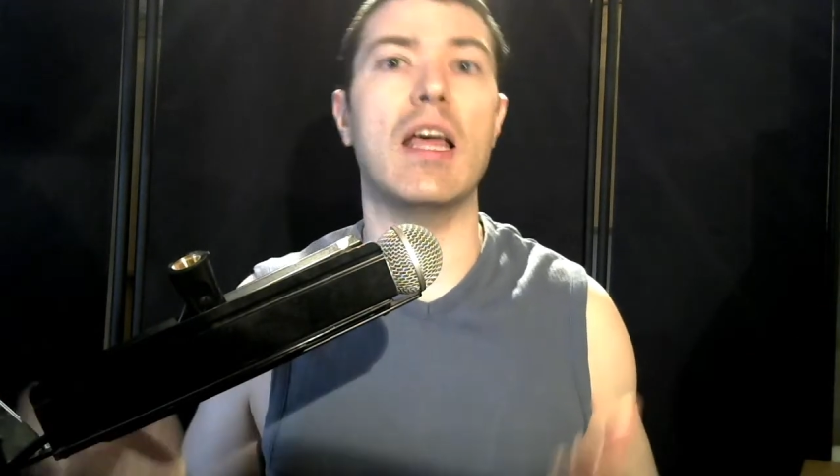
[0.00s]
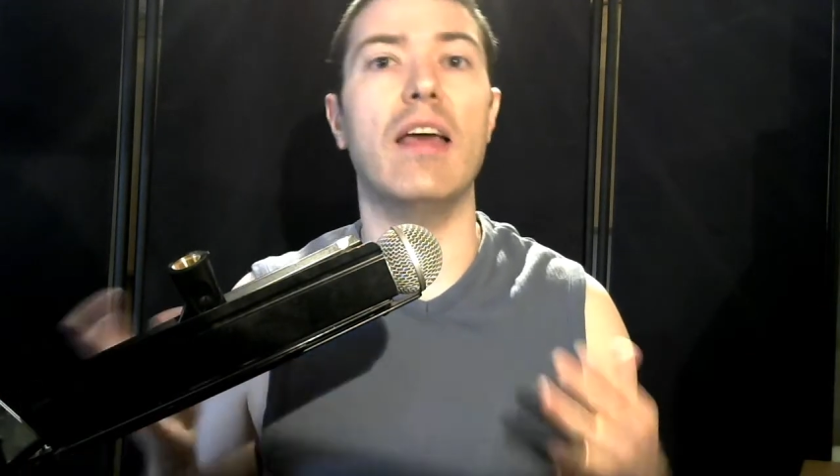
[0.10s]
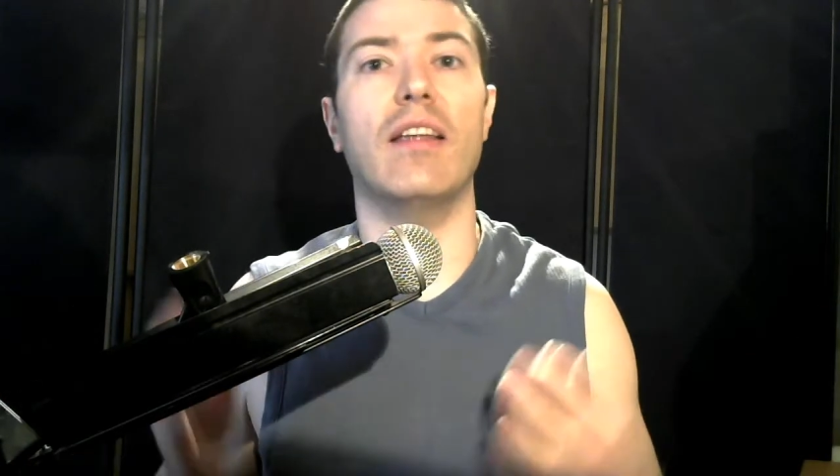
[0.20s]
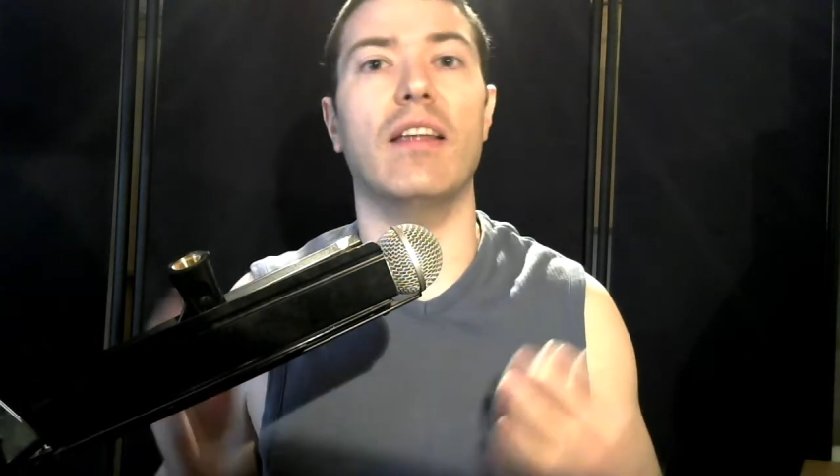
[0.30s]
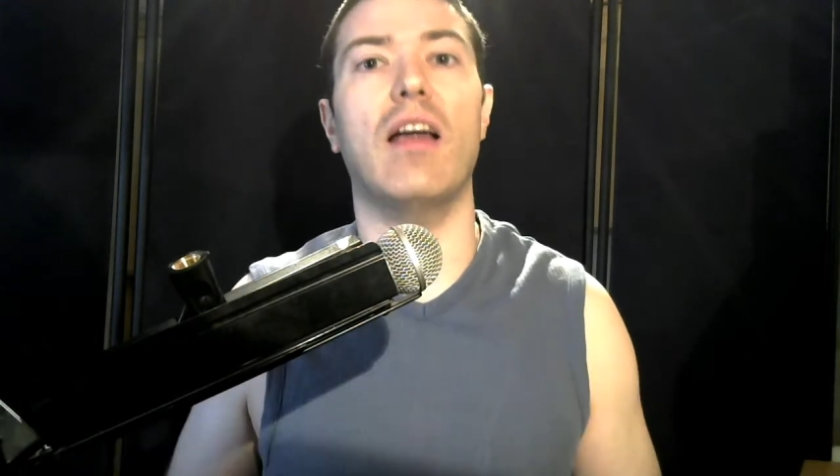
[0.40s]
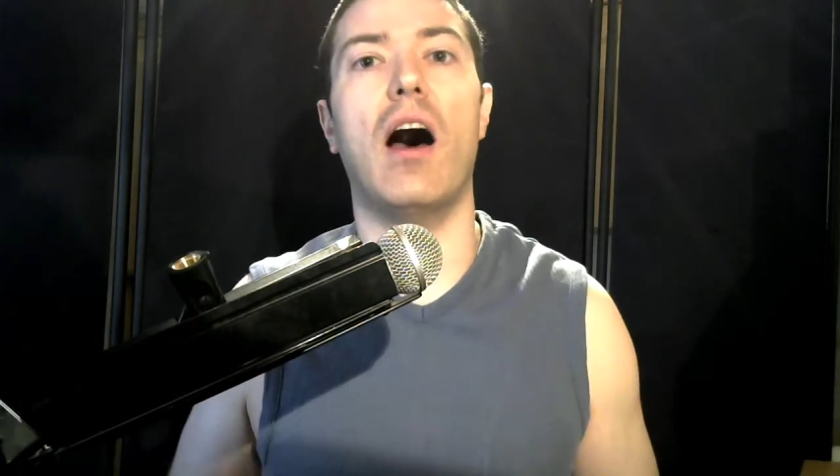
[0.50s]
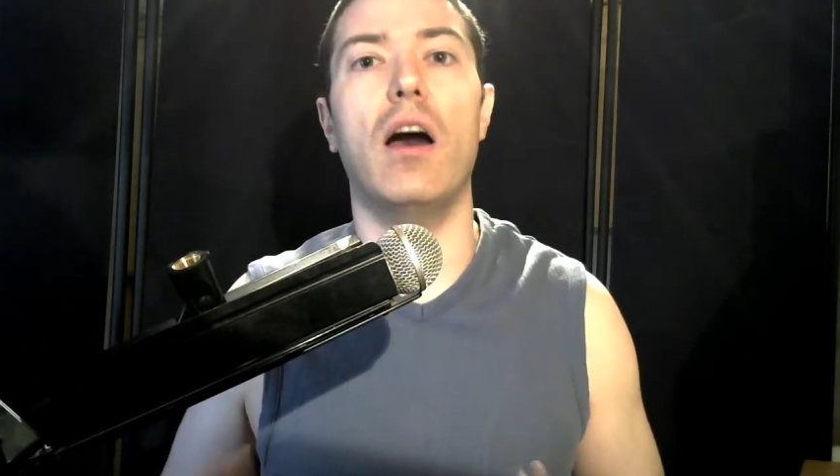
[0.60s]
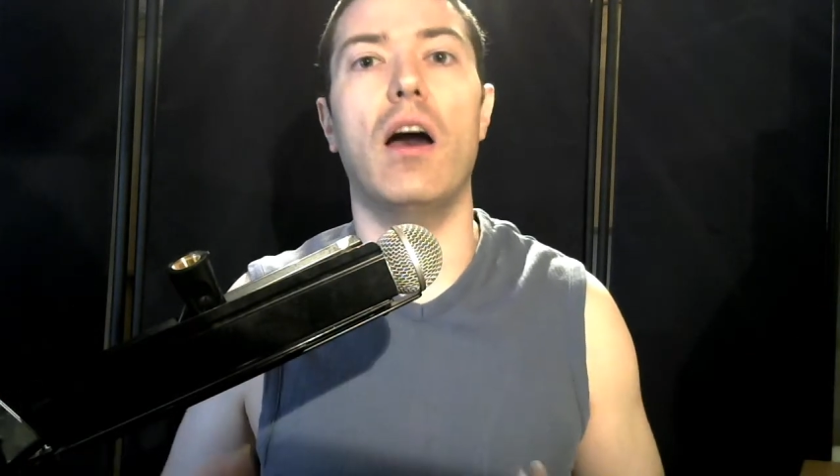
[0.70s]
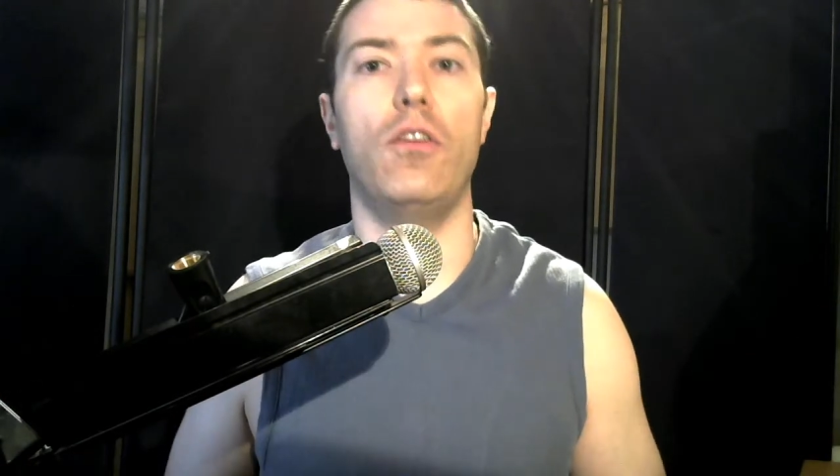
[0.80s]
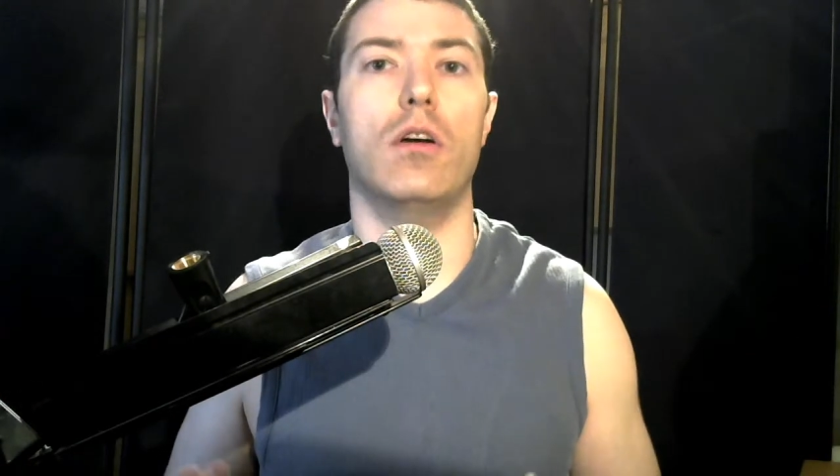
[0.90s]
that are
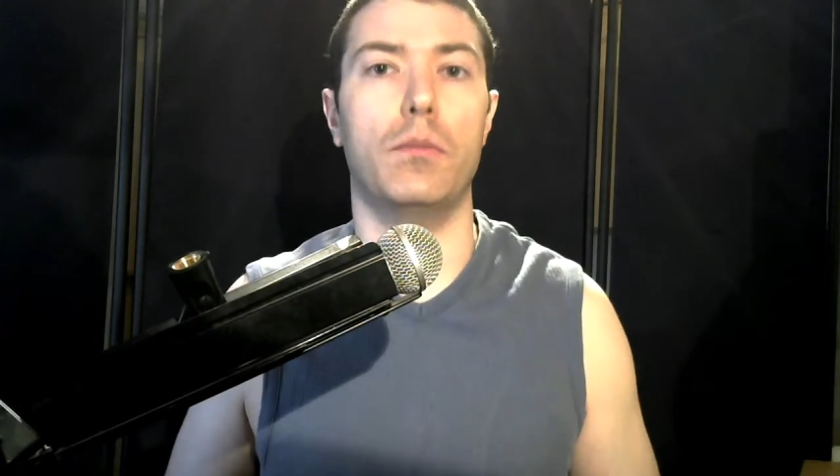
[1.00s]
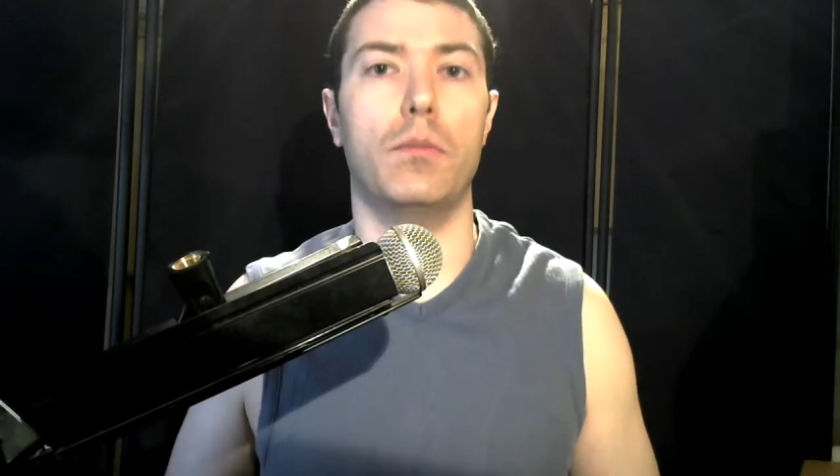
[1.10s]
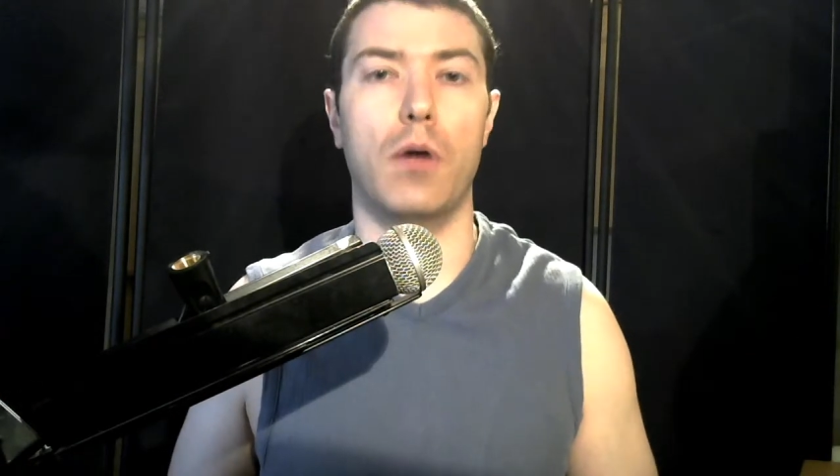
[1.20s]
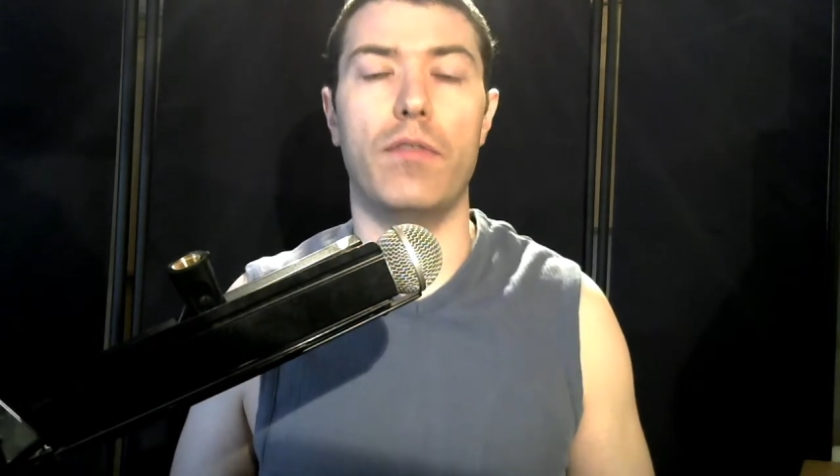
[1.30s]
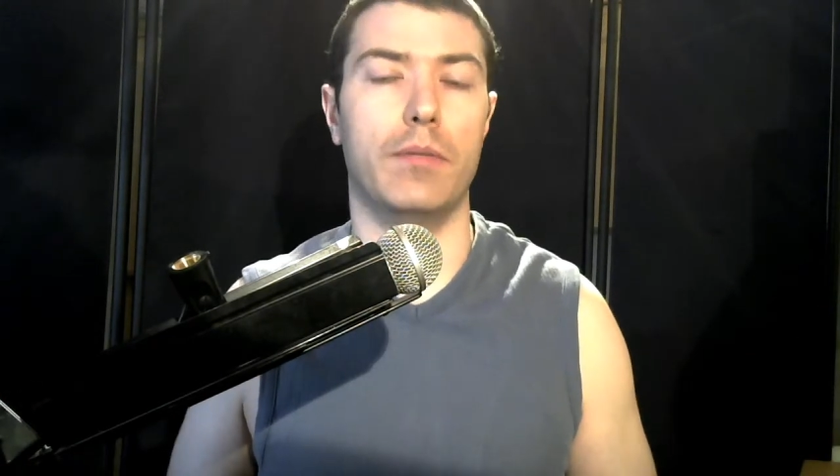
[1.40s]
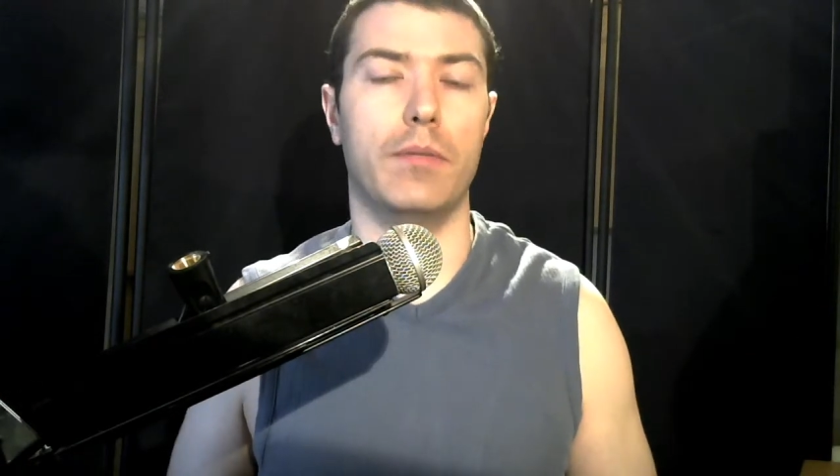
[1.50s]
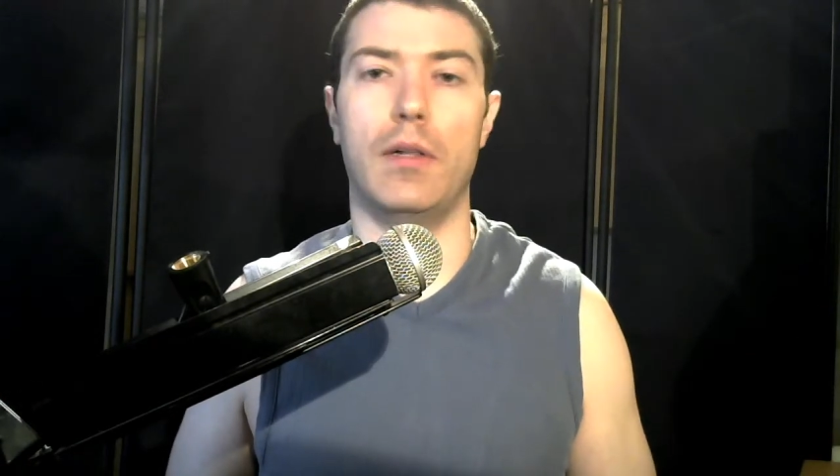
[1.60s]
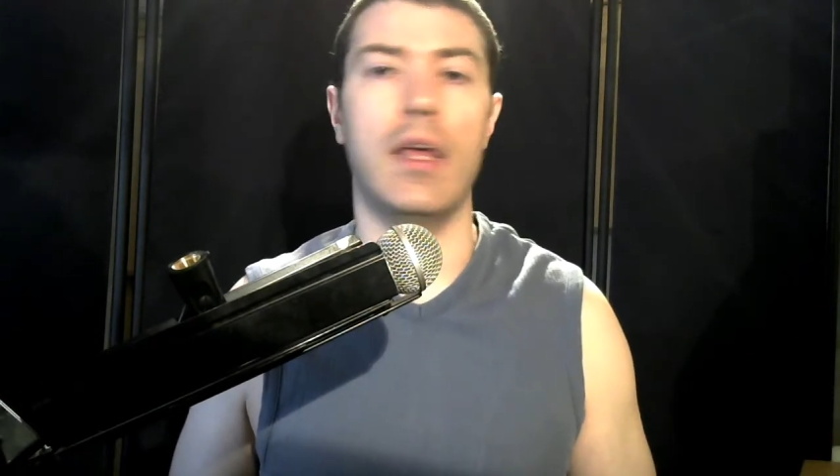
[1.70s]
not profitable.